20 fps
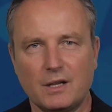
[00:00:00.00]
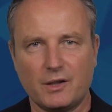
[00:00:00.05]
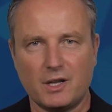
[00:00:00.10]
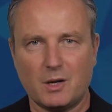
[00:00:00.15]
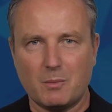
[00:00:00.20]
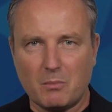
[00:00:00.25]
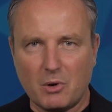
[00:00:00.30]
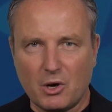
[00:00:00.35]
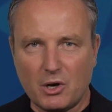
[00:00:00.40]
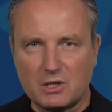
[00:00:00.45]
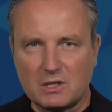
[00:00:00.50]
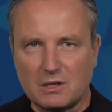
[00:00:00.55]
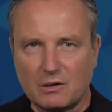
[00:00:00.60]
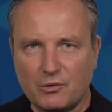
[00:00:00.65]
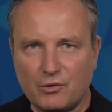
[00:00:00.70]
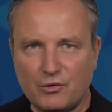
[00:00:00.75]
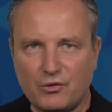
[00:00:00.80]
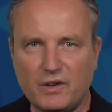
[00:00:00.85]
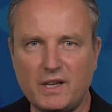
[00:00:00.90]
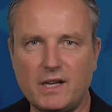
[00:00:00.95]
The emerging
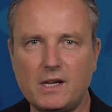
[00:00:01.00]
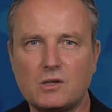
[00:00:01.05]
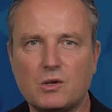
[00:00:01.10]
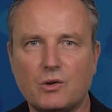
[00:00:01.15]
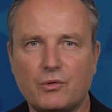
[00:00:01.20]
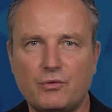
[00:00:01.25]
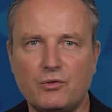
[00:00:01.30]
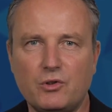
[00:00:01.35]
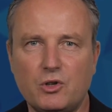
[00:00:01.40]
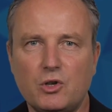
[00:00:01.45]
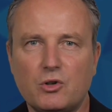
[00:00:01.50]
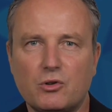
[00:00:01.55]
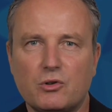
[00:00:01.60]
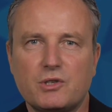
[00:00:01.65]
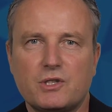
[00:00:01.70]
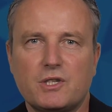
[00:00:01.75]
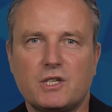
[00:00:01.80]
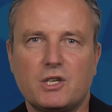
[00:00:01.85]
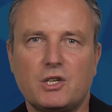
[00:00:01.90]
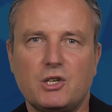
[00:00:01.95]
field of
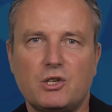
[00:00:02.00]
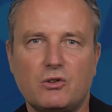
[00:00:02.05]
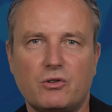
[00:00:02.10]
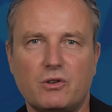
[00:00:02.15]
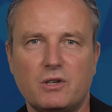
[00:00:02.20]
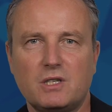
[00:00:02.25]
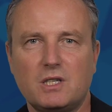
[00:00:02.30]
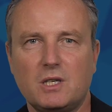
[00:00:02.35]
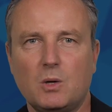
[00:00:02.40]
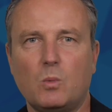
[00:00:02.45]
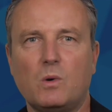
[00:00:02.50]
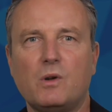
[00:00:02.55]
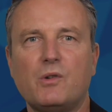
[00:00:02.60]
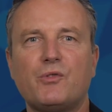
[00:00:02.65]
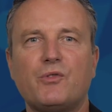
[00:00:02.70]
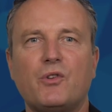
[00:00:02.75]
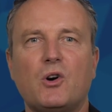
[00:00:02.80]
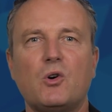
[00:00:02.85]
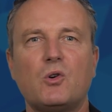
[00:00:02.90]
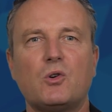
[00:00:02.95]
neurosecurity will
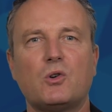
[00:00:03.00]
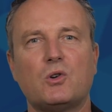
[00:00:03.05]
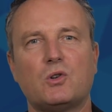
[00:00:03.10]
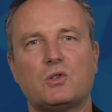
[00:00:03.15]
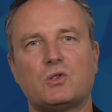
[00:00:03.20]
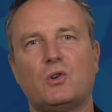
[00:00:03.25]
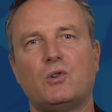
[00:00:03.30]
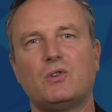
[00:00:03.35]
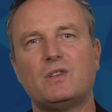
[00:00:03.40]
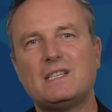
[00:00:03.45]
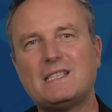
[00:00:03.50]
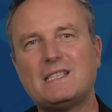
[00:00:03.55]
focus on